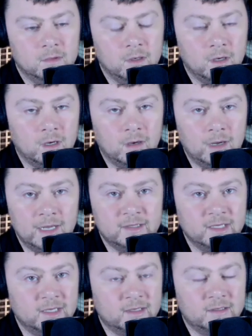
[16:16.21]
Oh, I
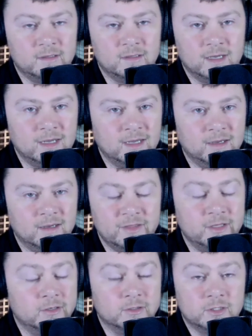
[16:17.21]
think
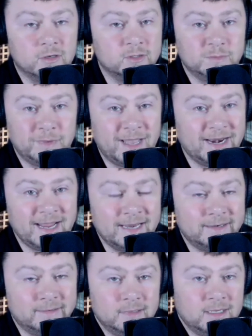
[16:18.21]
you're so spot on.